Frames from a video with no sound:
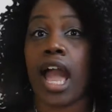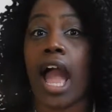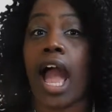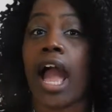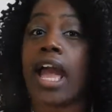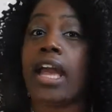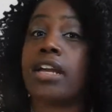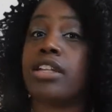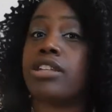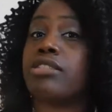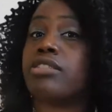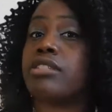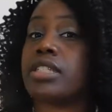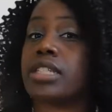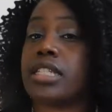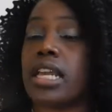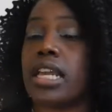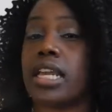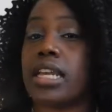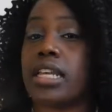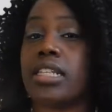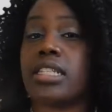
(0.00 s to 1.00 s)
I
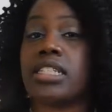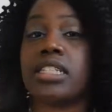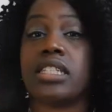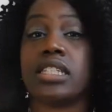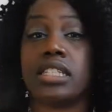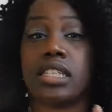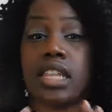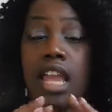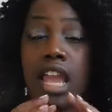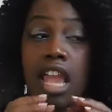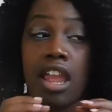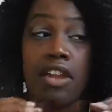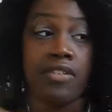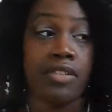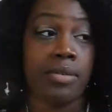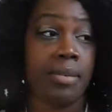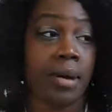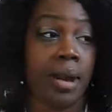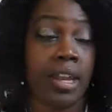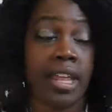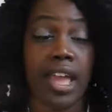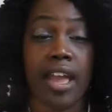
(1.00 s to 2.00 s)
understand
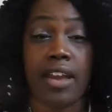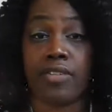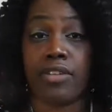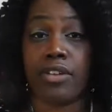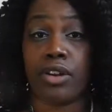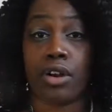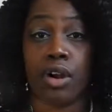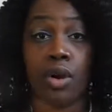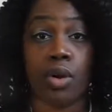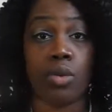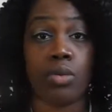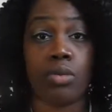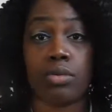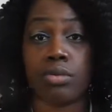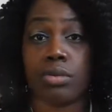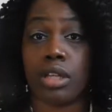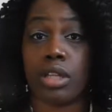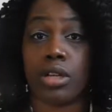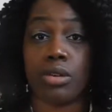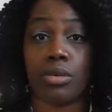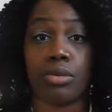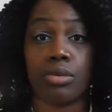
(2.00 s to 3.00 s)
everybody have their own
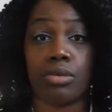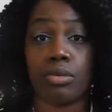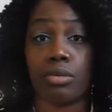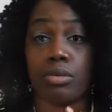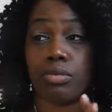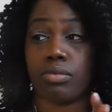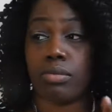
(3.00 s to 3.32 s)
little